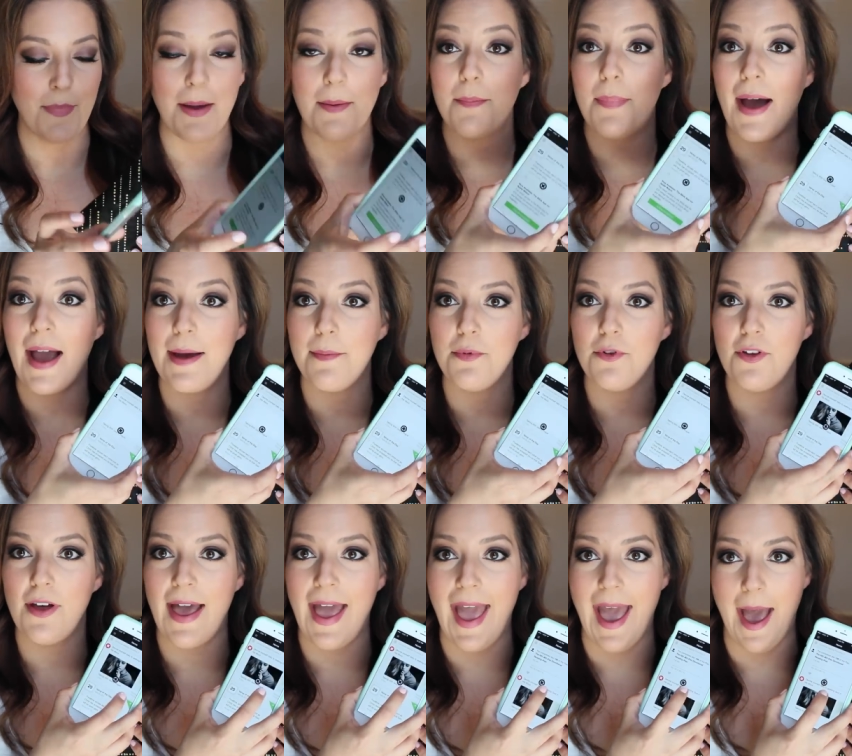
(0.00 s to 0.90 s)
my
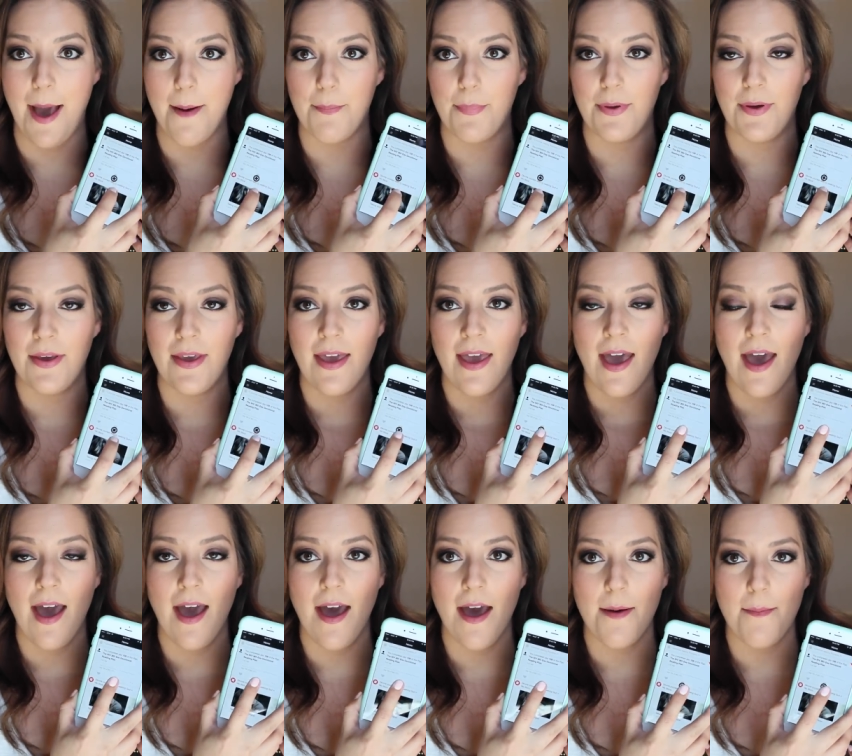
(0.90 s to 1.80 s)
Bible app.
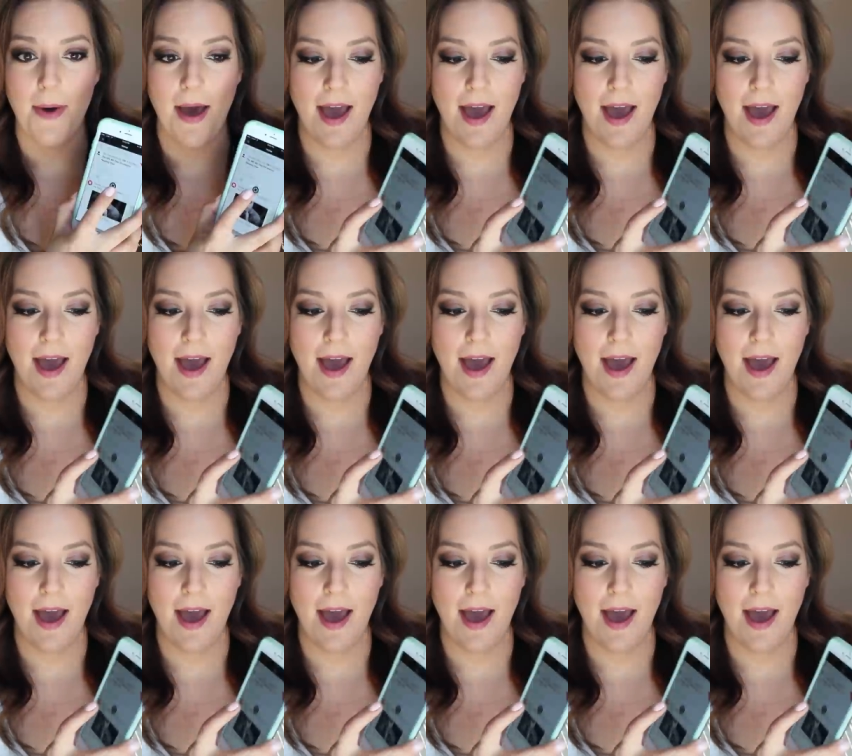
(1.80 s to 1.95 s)
Um,